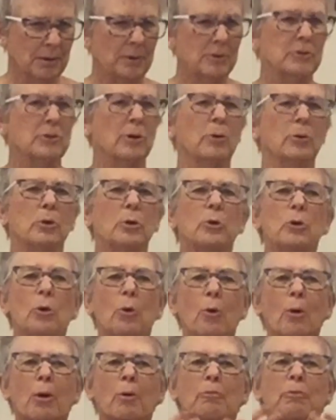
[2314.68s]
So
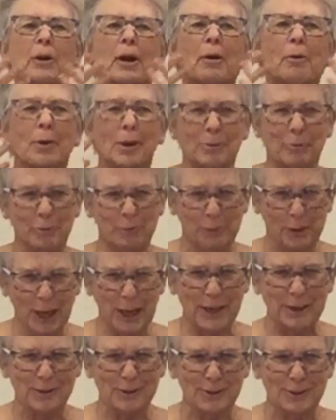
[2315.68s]
your very
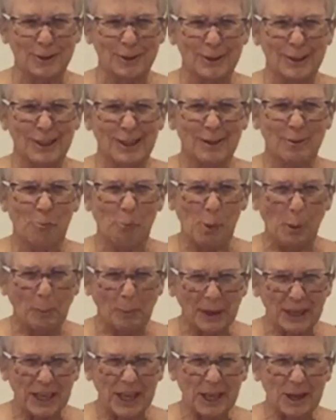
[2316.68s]
face will
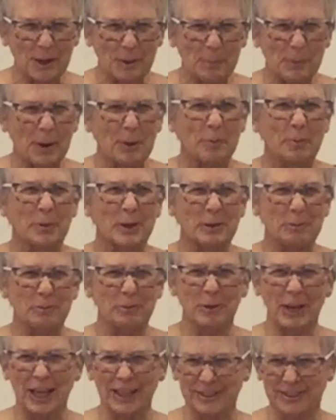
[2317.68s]
become a
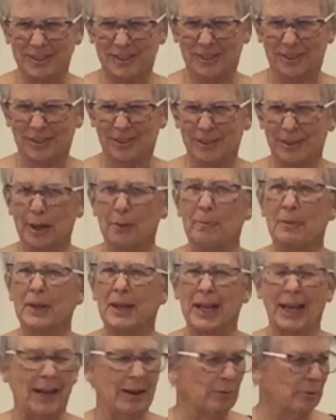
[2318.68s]
reflection of the
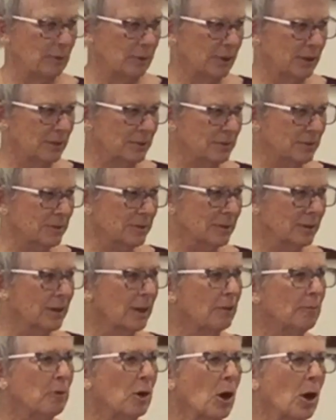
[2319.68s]
countenance
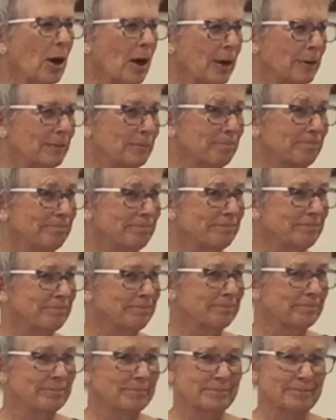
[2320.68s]
of God.
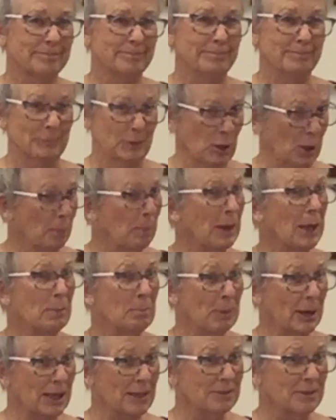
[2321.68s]
Not a
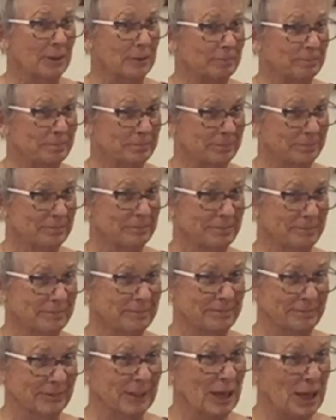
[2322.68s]
bad blessing.
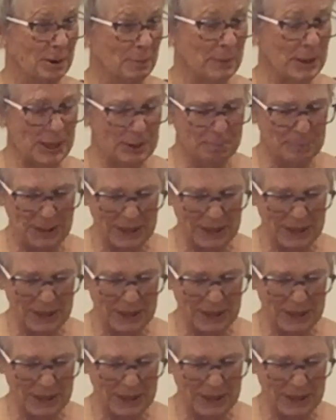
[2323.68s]
Not a bad